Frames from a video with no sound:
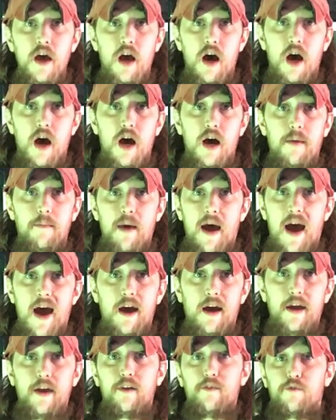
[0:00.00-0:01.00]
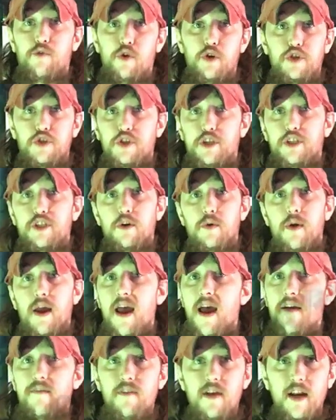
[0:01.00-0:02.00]
I unfortunately don't
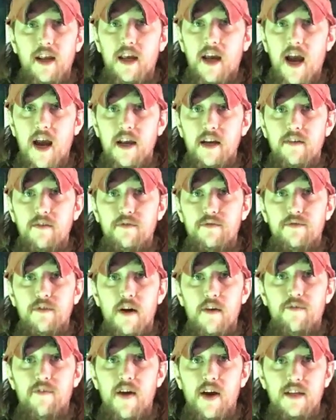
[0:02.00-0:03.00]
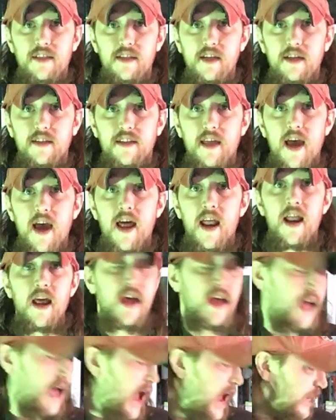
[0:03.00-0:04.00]
have any kind of effects like that.
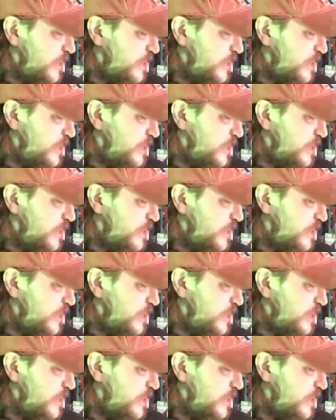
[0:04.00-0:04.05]
I